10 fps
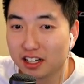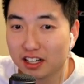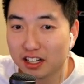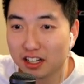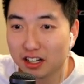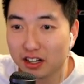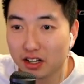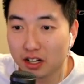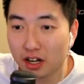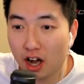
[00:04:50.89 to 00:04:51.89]

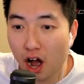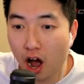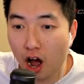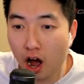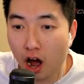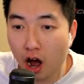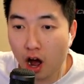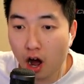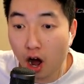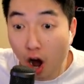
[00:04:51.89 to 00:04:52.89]

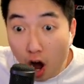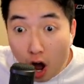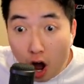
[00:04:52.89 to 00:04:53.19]
(silence)